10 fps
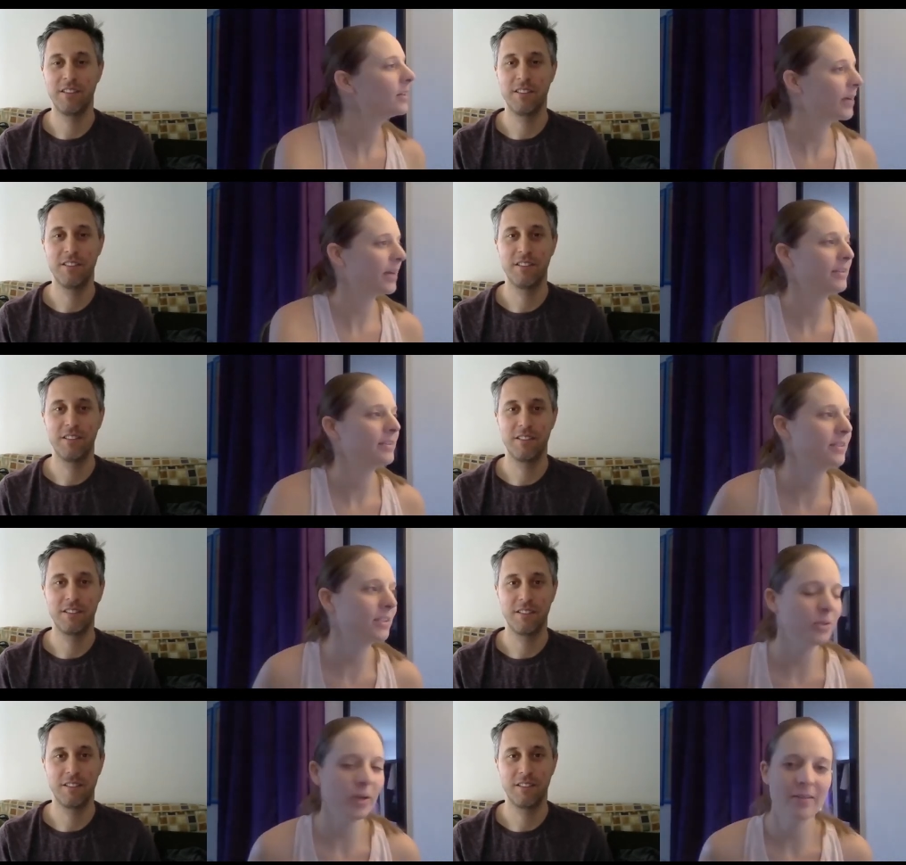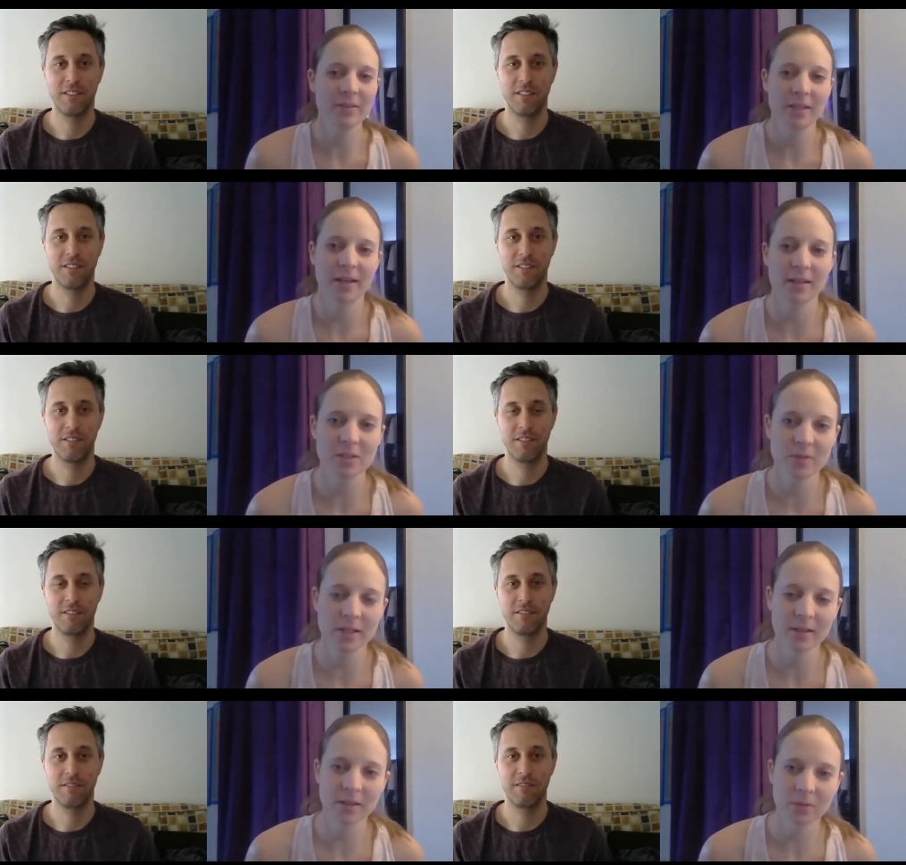Speaker 1: Okay. Did you have any
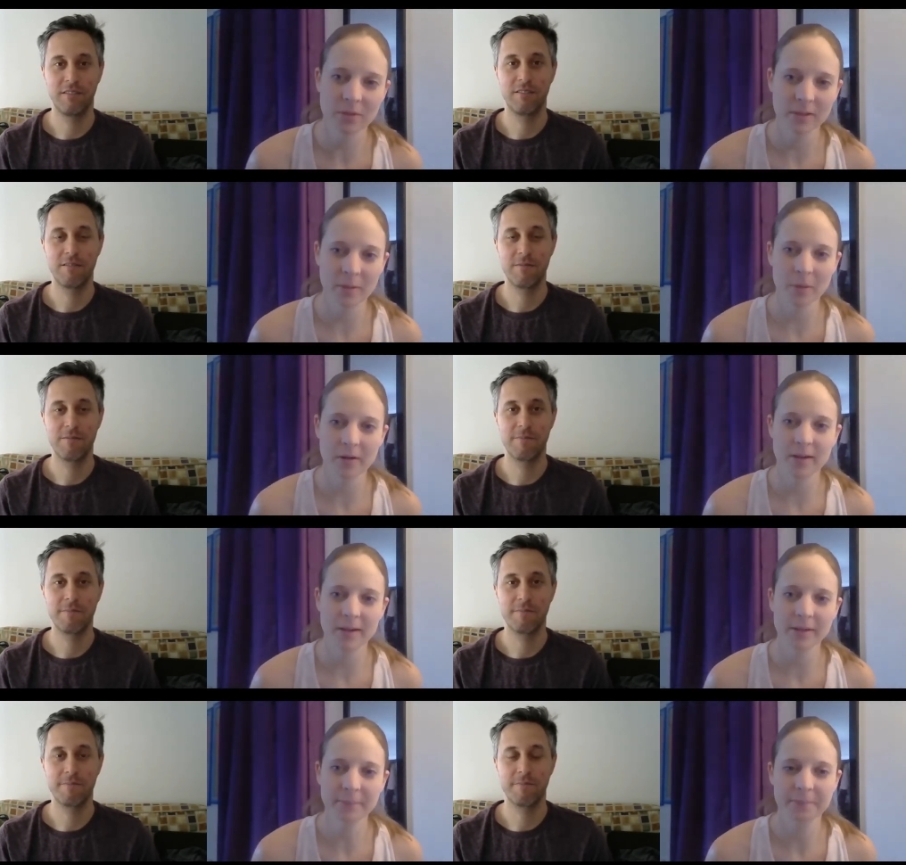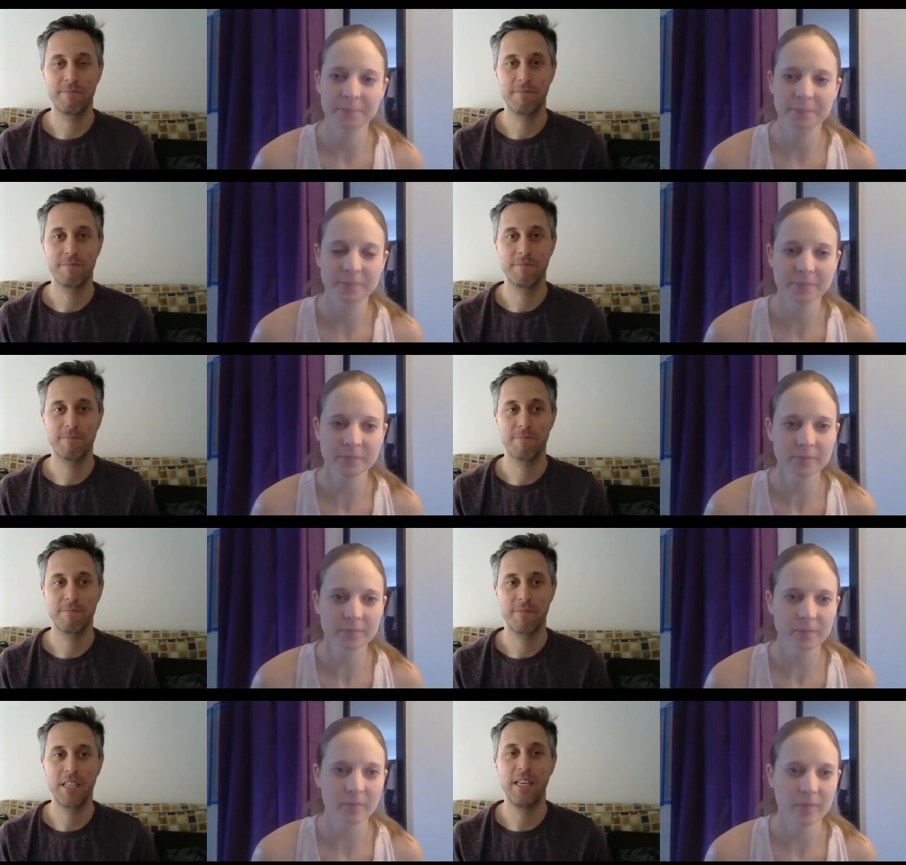X-ray done or an MRI?
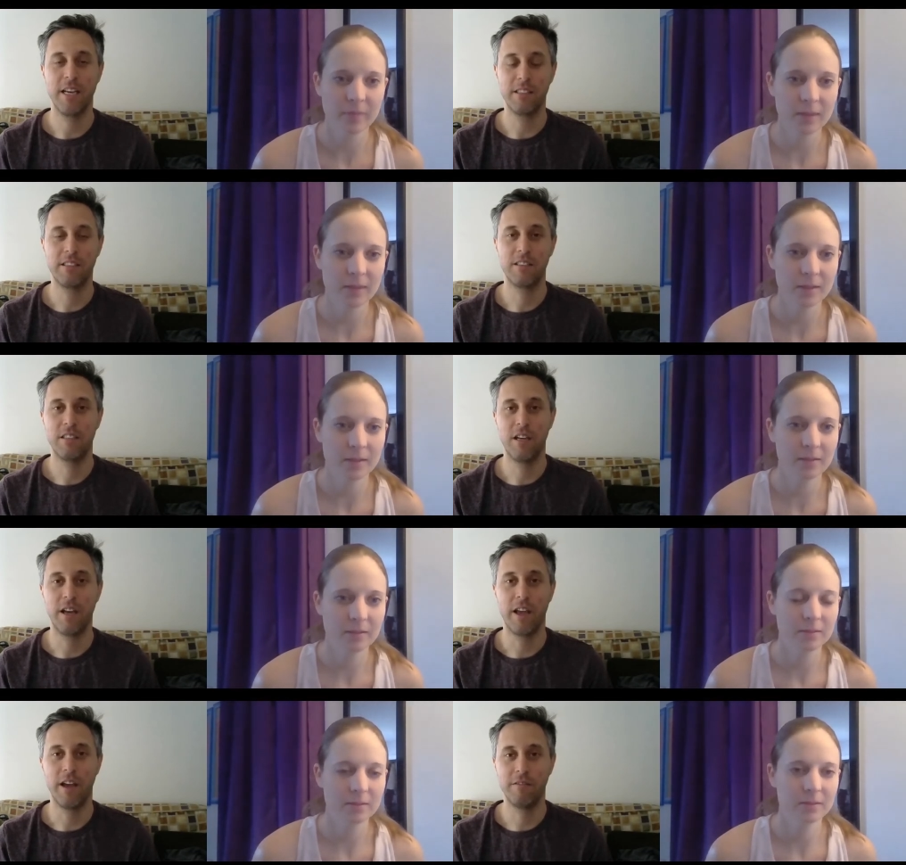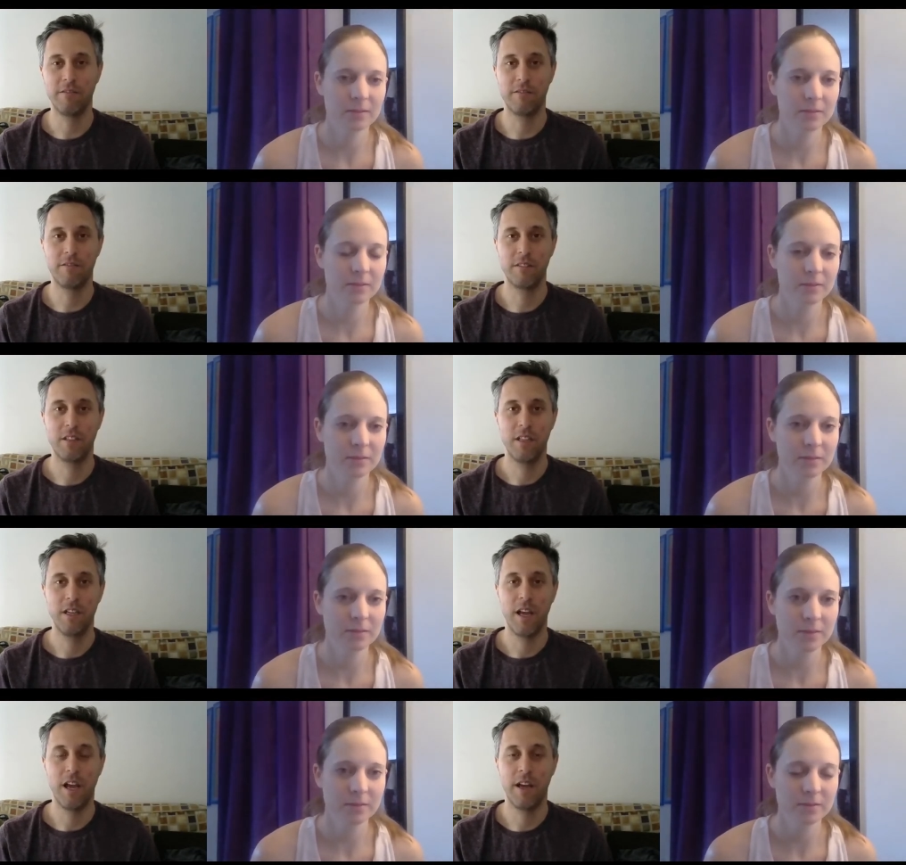
Speaker 2: Yes, I have,
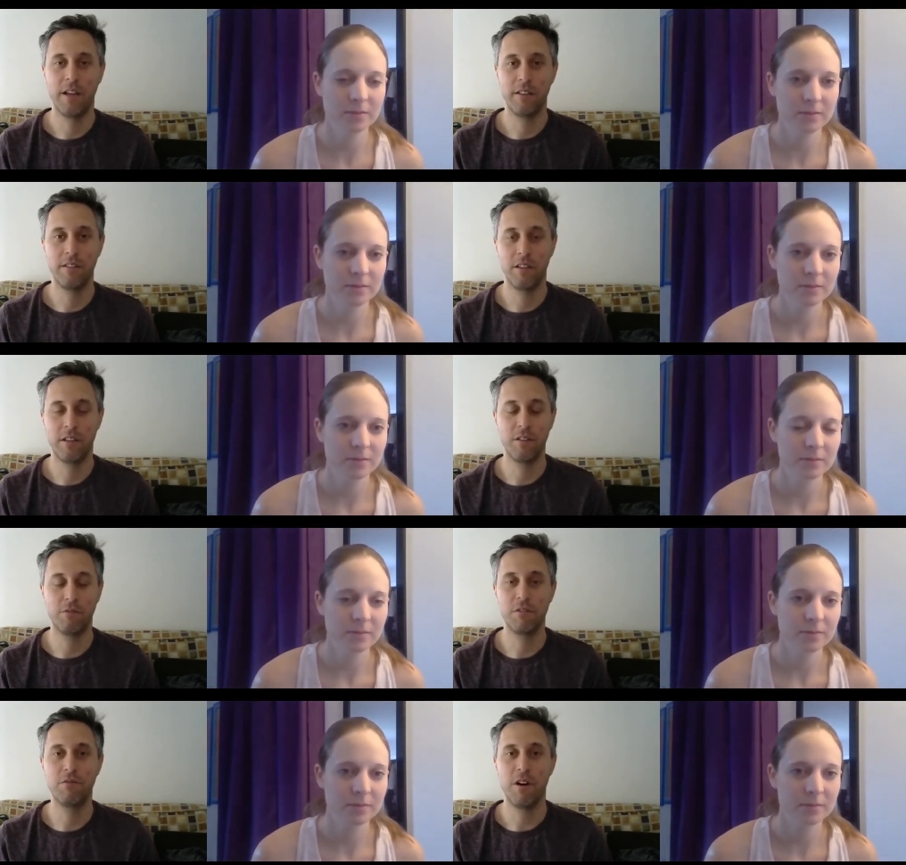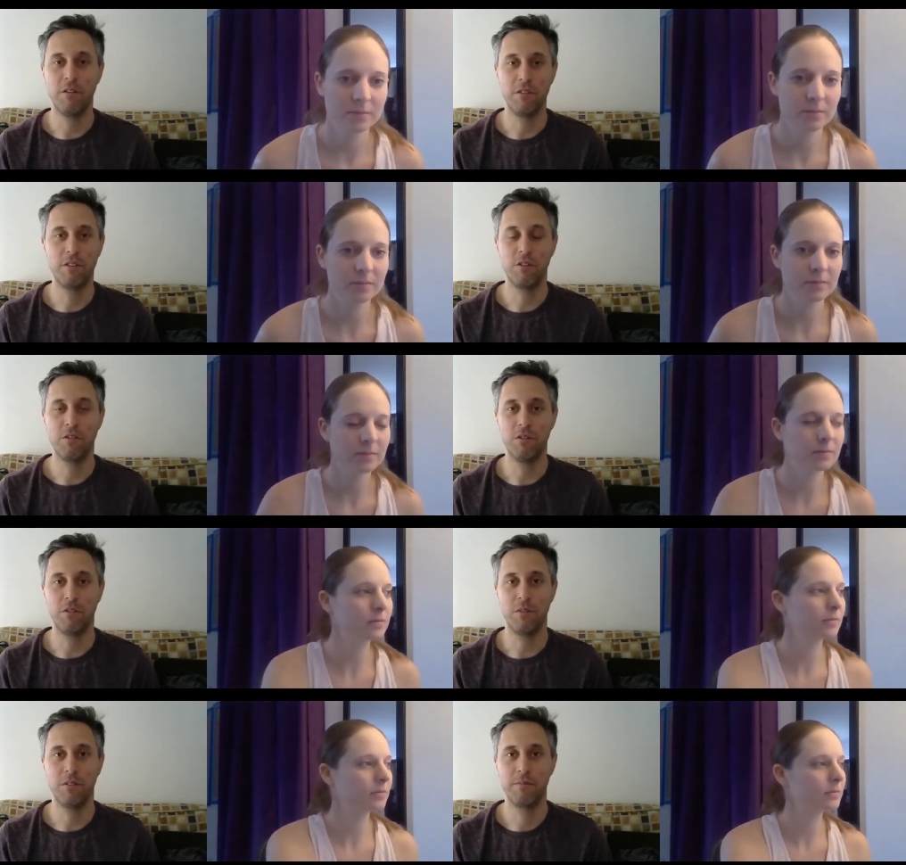and nothing was found. It's all
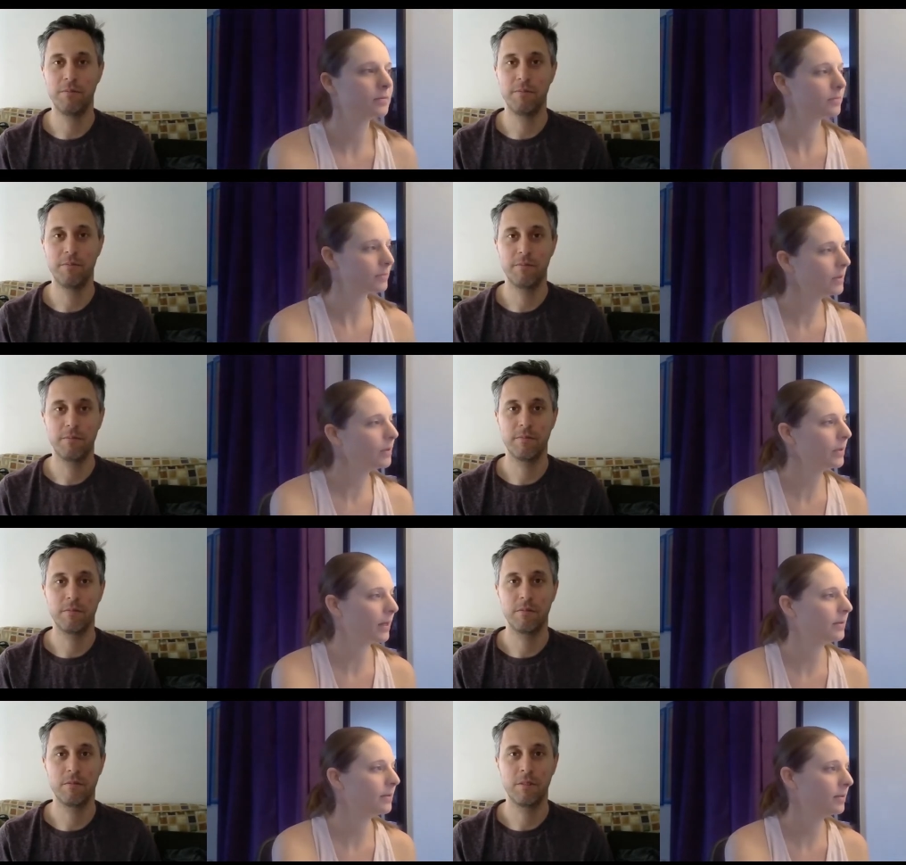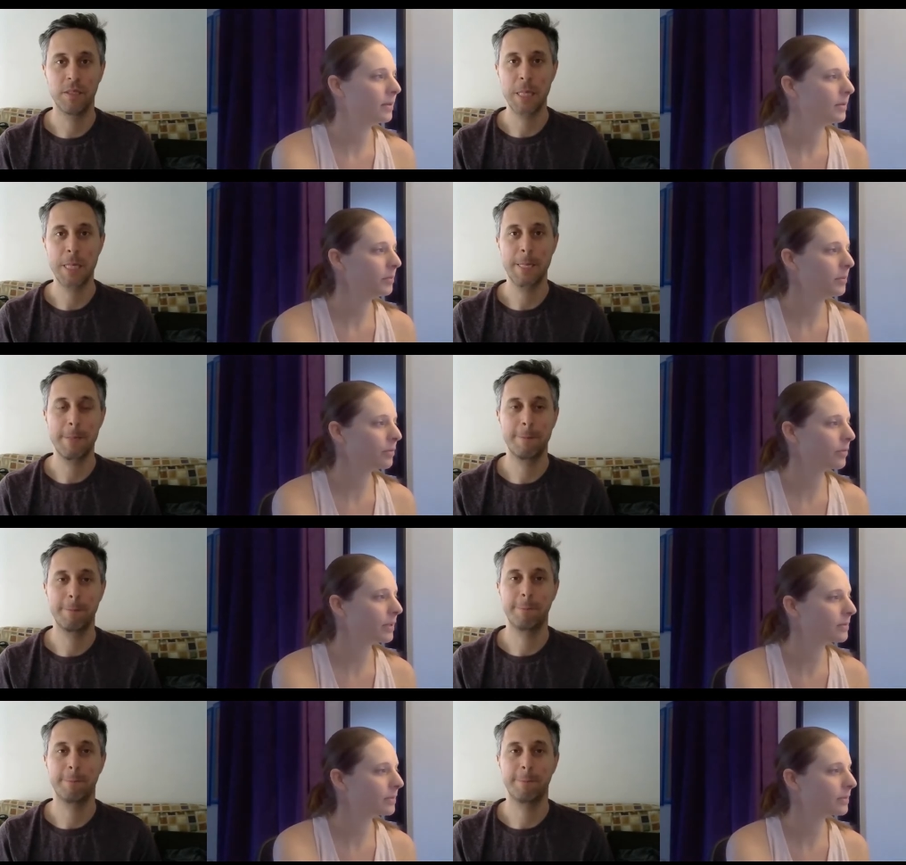normal. Okay,
Speaker 1: perfect.